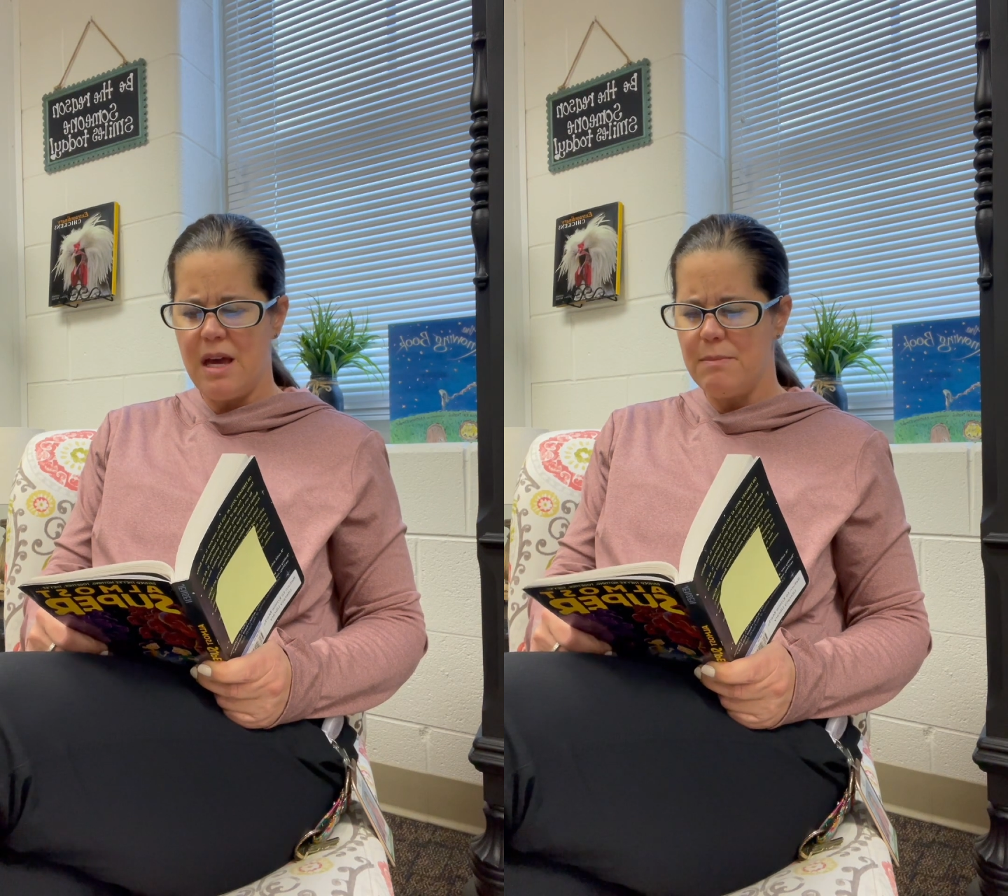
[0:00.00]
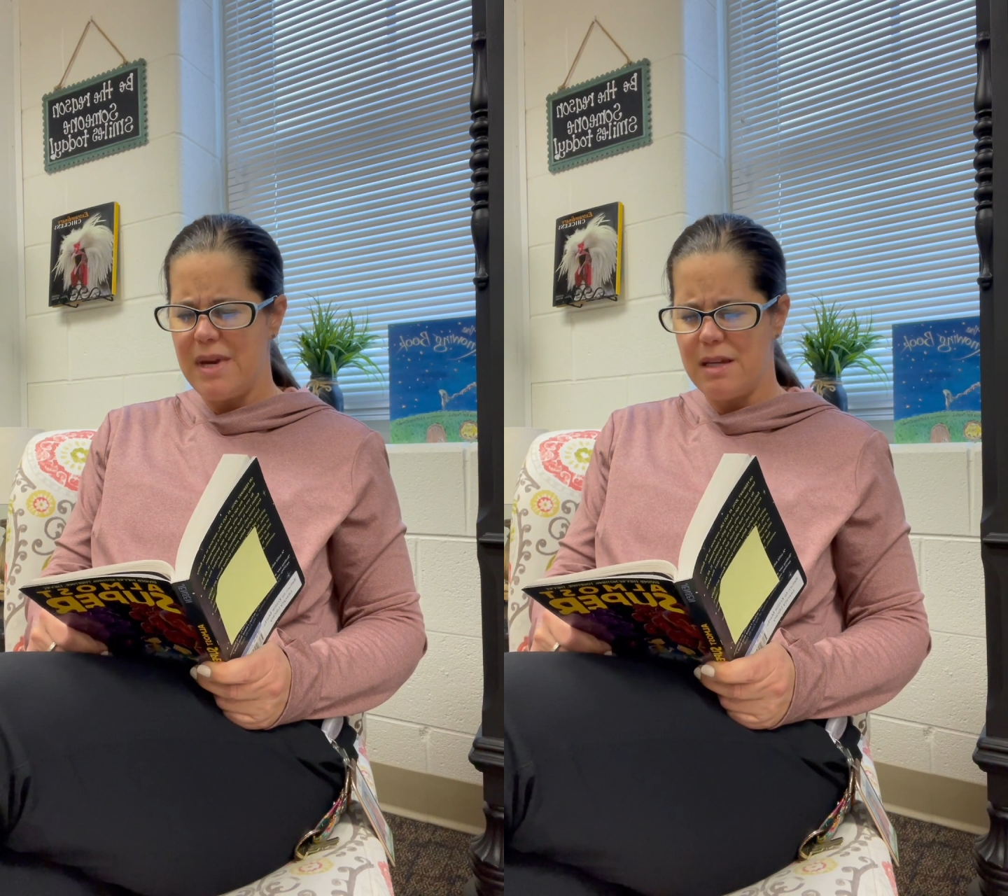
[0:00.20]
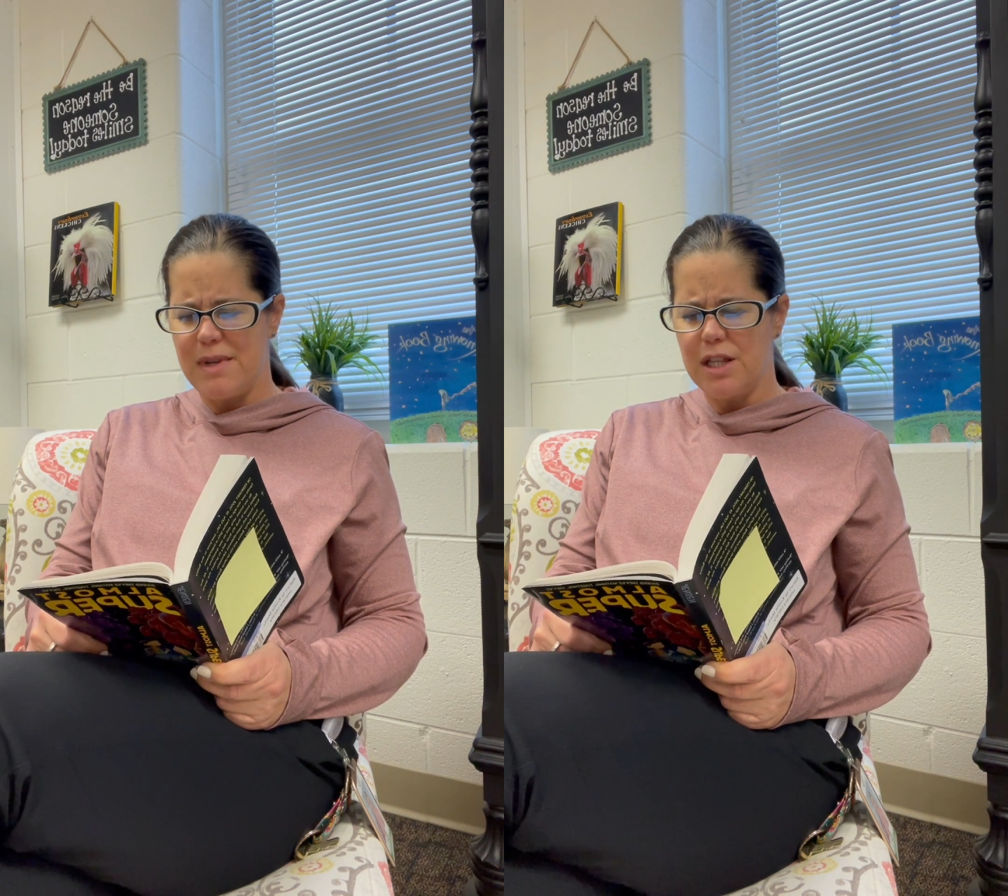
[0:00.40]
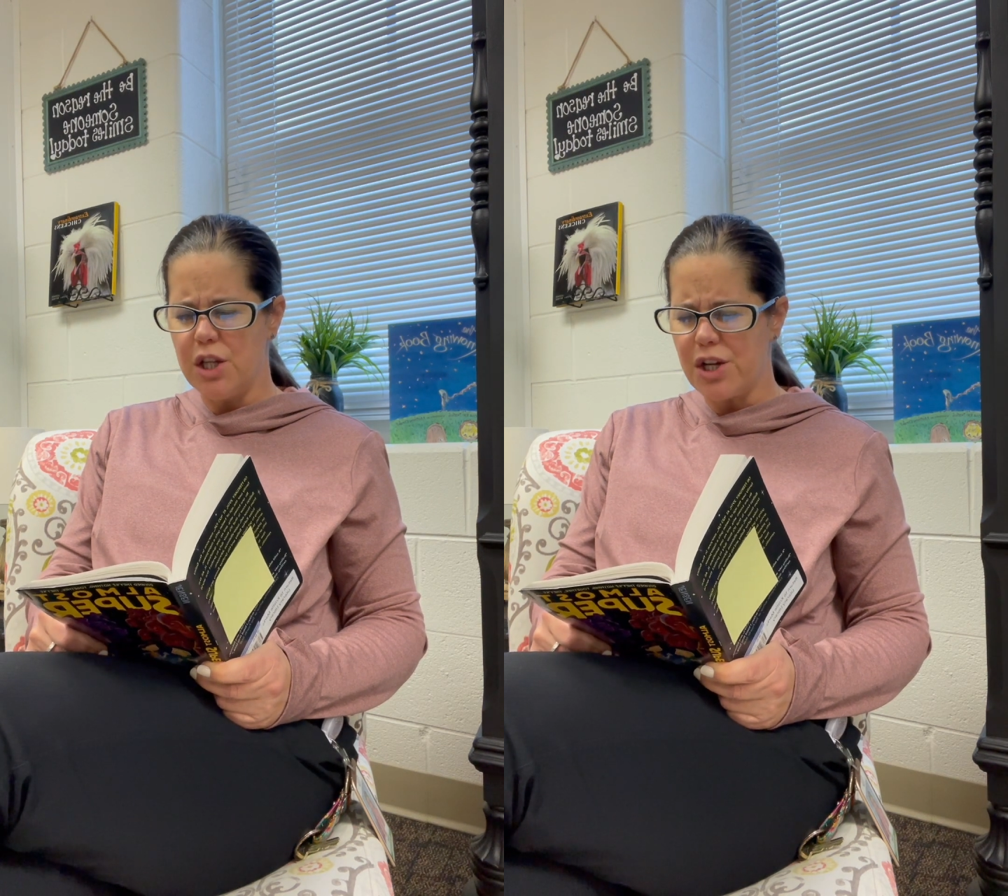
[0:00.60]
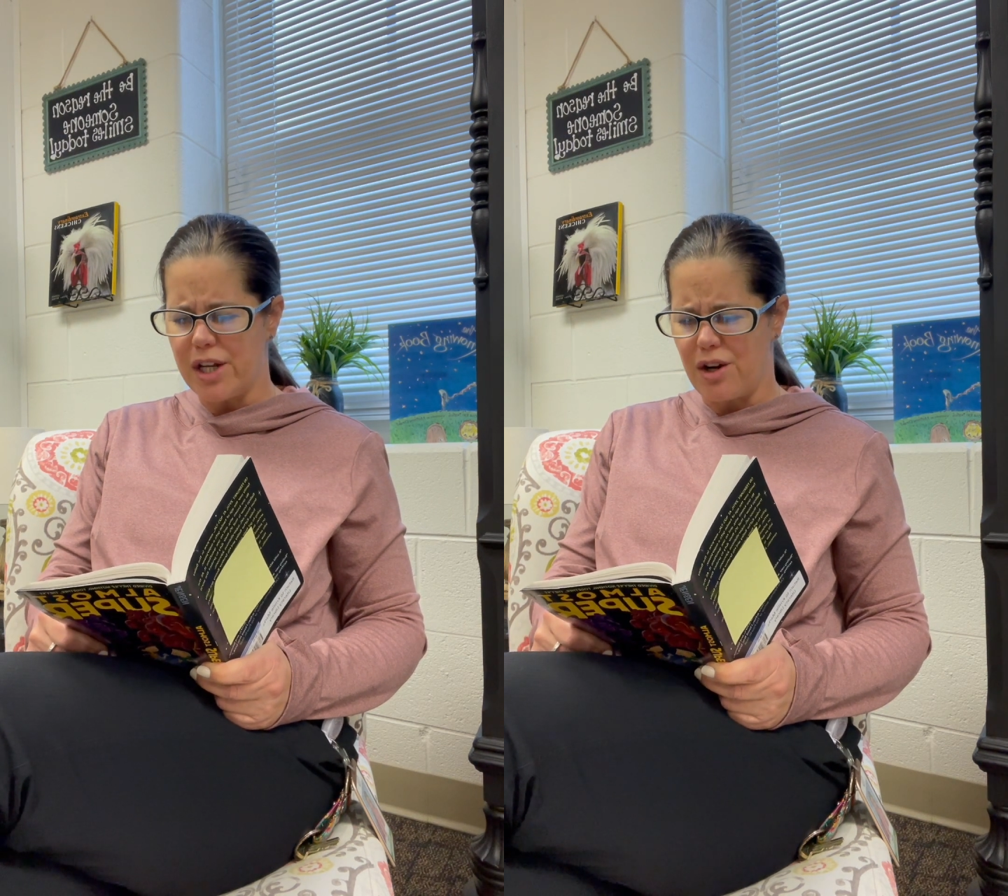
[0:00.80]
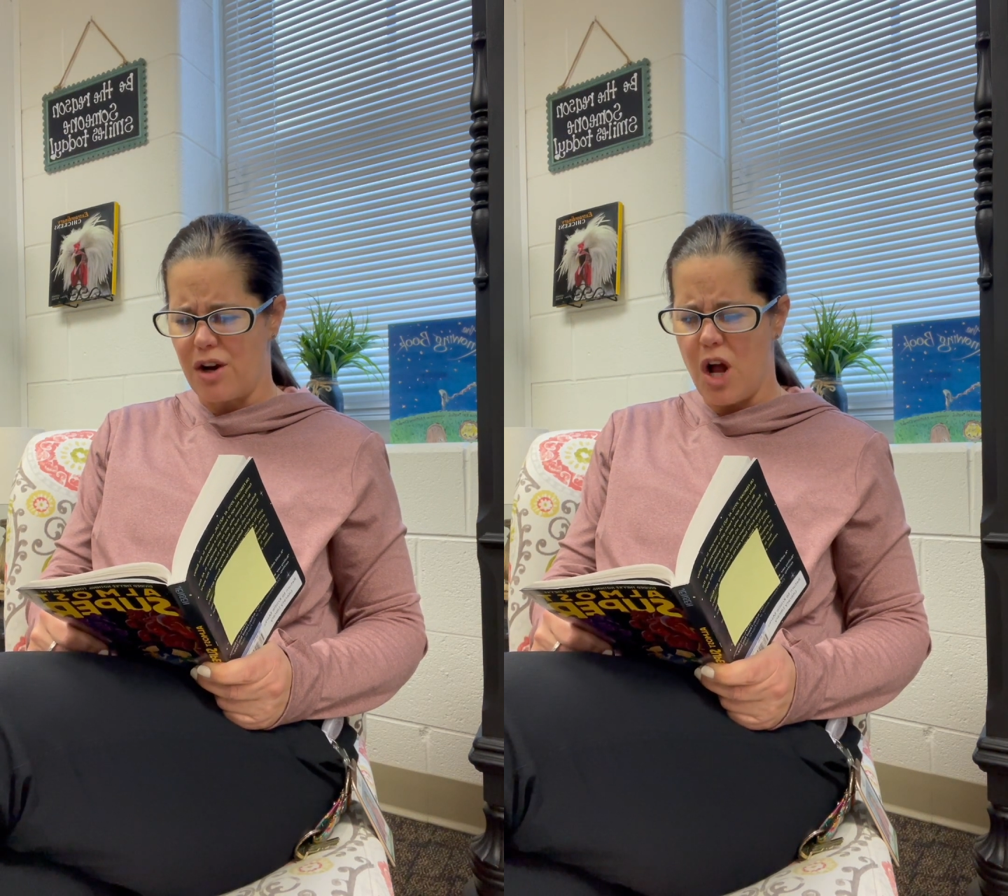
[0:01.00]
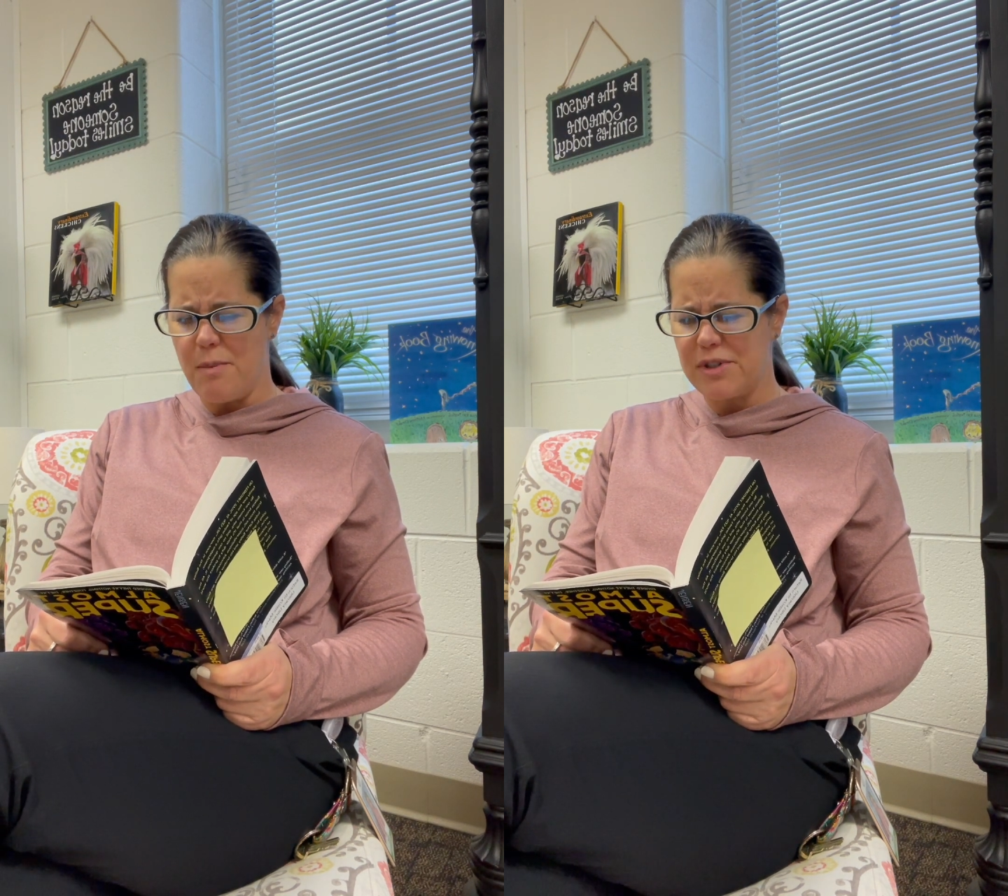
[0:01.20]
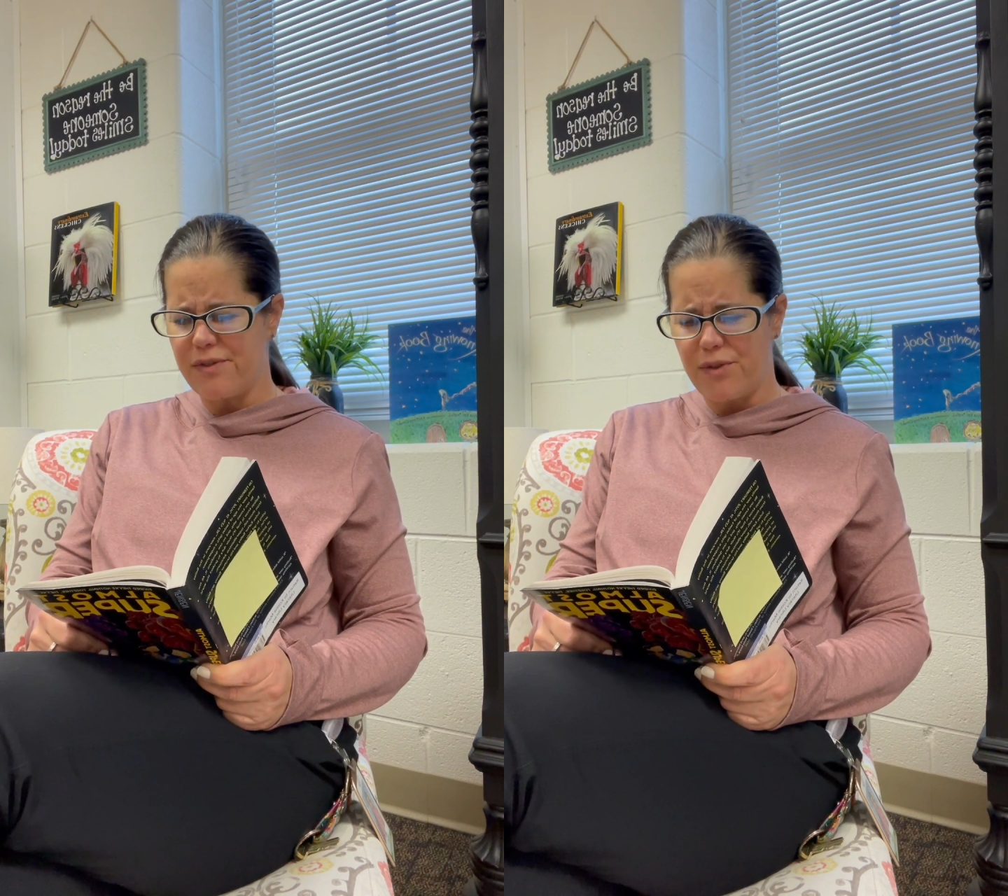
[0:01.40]
made me look at her
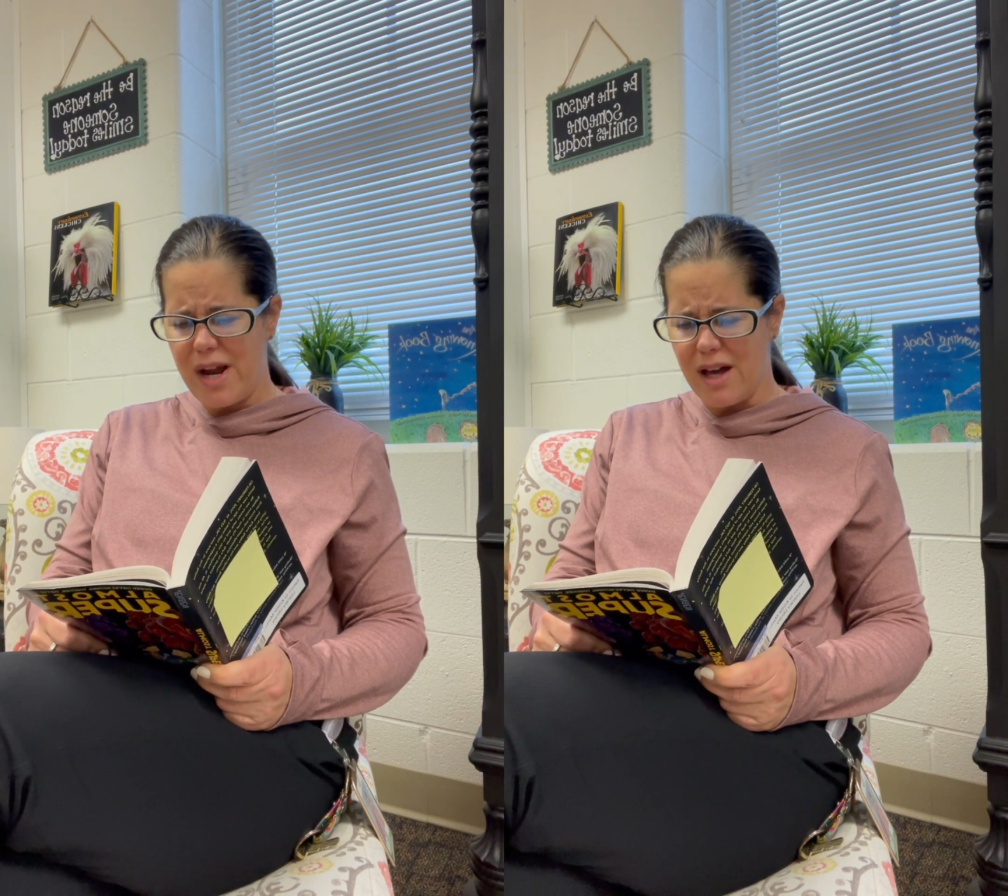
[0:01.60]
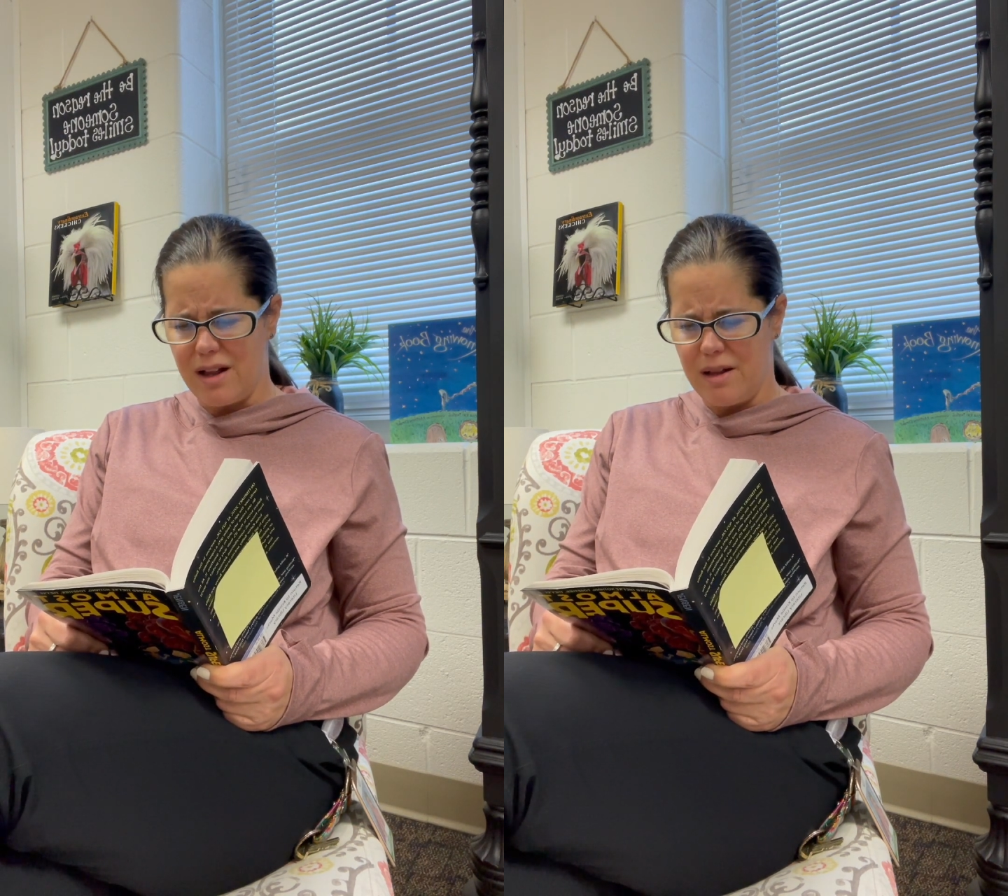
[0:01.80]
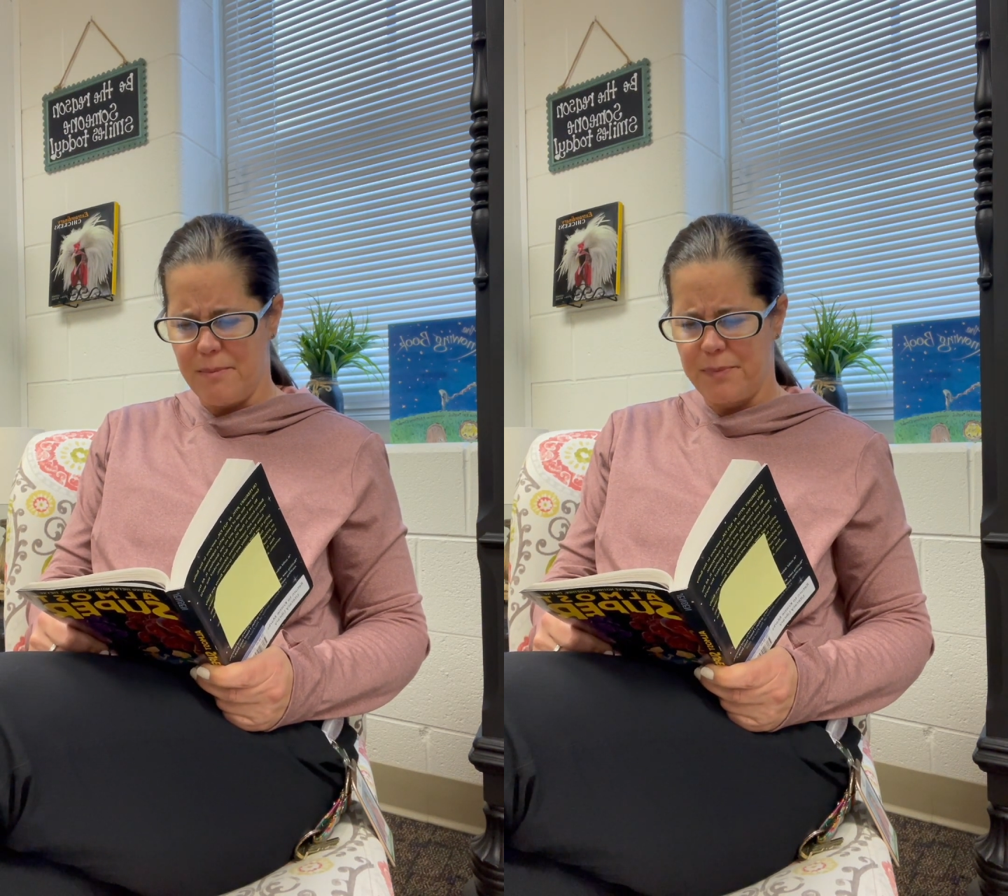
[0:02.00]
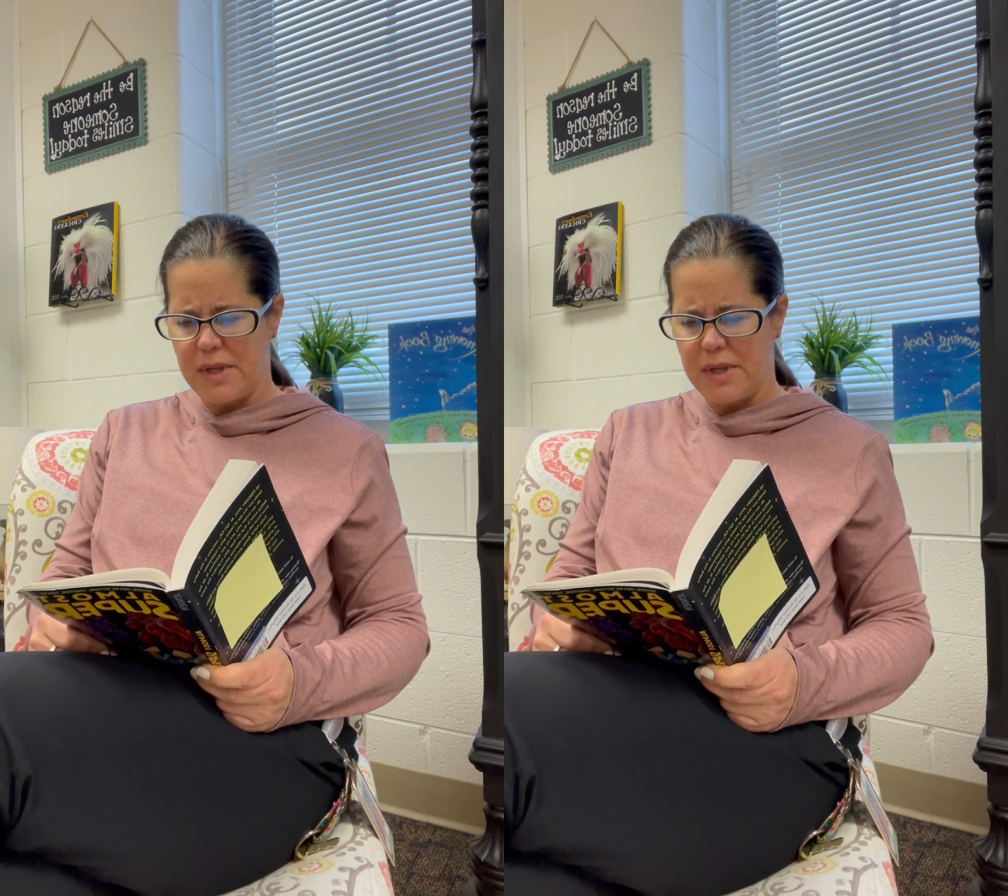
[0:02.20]
almost frail.